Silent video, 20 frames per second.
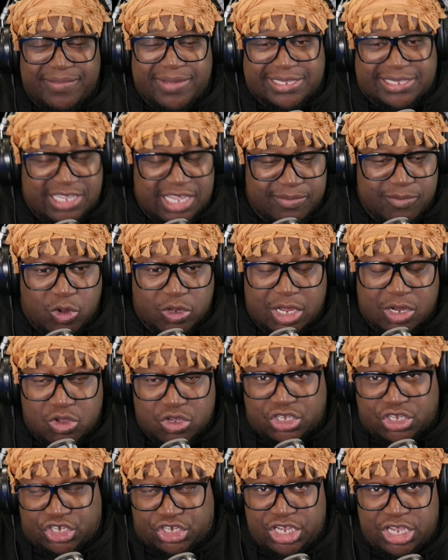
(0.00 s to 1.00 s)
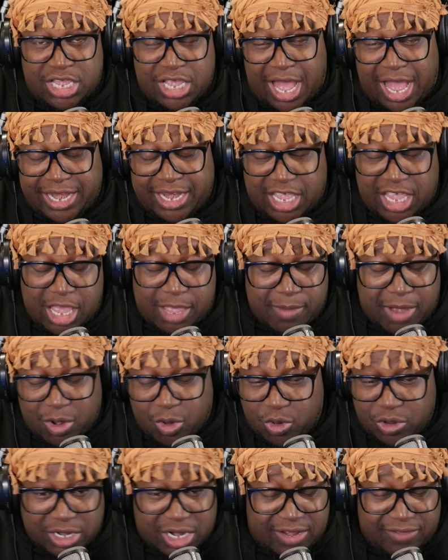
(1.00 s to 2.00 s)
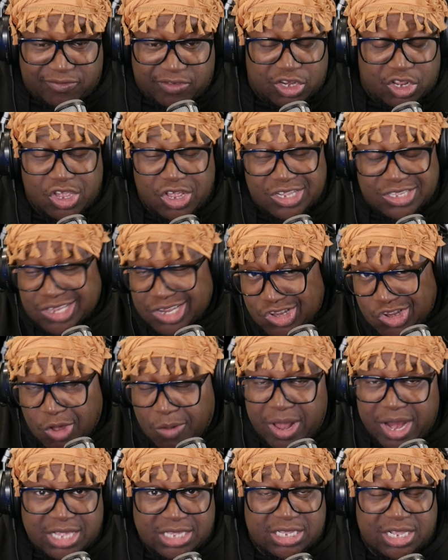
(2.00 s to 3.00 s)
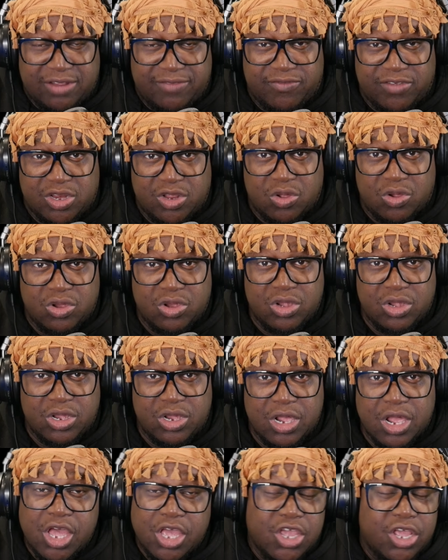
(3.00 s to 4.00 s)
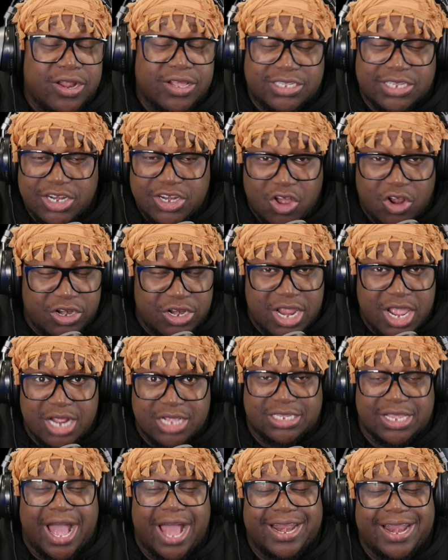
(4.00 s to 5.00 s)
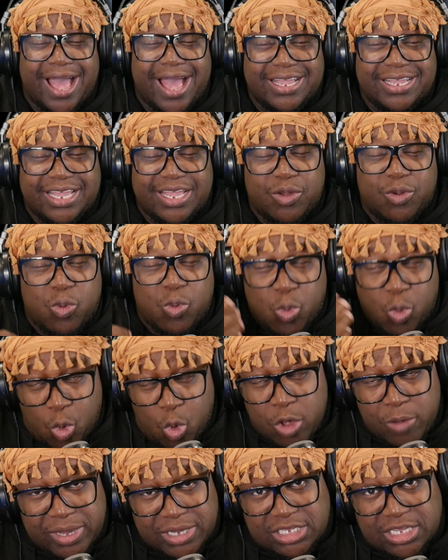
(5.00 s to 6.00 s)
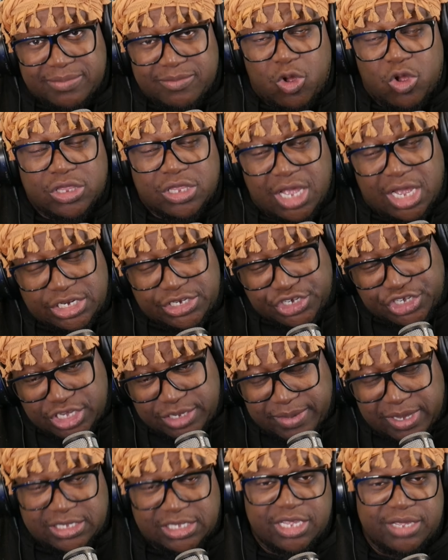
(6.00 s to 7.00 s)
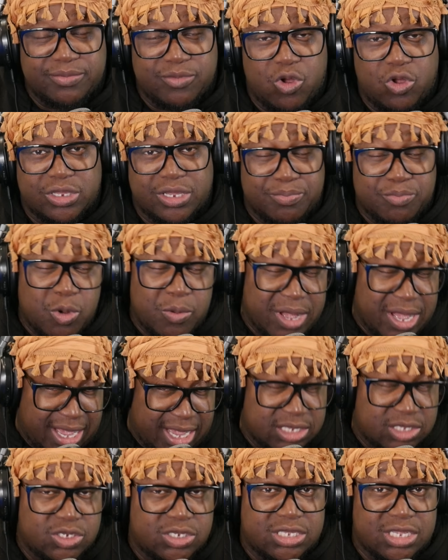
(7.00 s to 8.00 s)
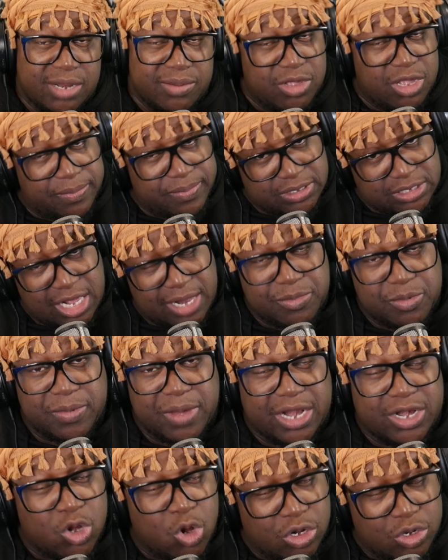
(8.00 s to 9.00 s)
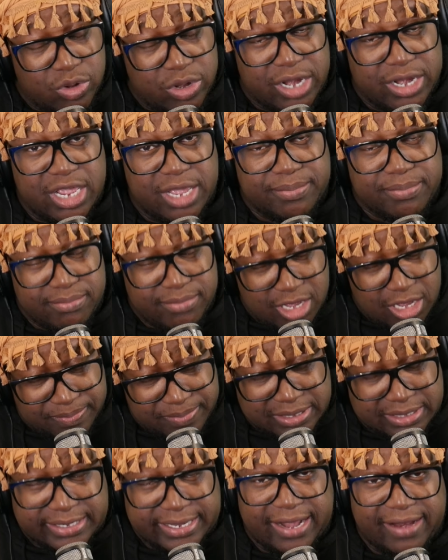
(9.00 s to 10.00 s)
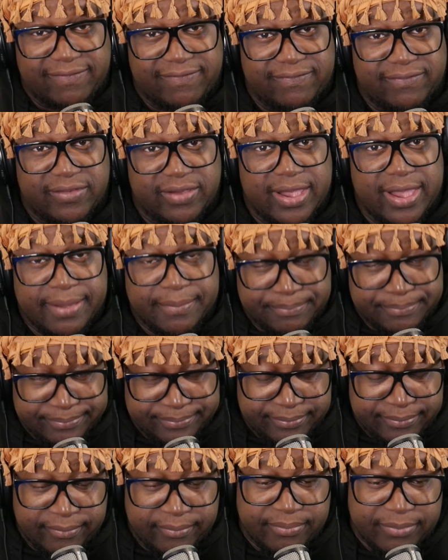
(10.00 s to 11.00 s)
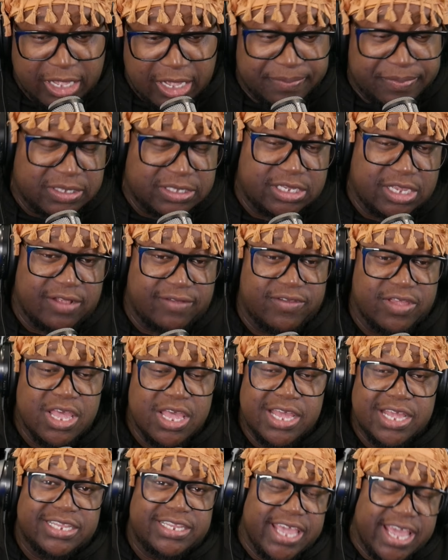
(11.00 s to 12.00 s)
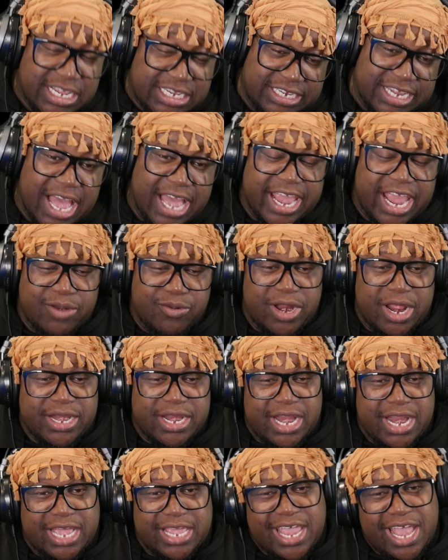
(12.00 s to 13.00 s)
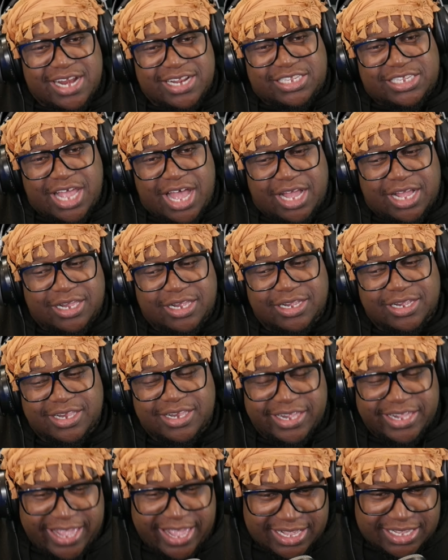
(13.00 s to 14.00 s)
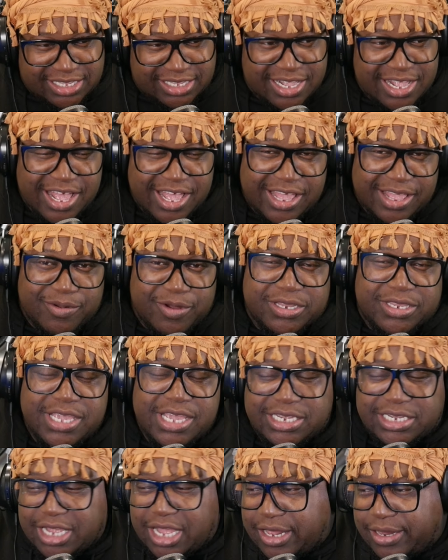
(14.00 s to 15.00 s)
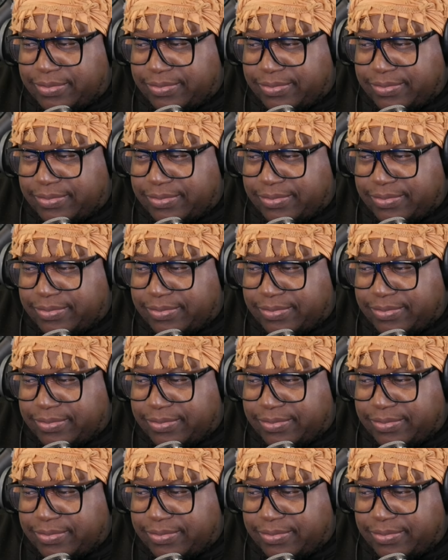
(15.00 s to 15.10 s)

sing about. I just she and him alone in the video. You don't see nobody else in the video. You don't see nothing else. And who Emma sing about? And she Emma sing about. Mama, I still big up yourself. Mama, I don't know your name. Big up yourself. Big up yourself. Teacher again with another girl song. Yes. But teacher,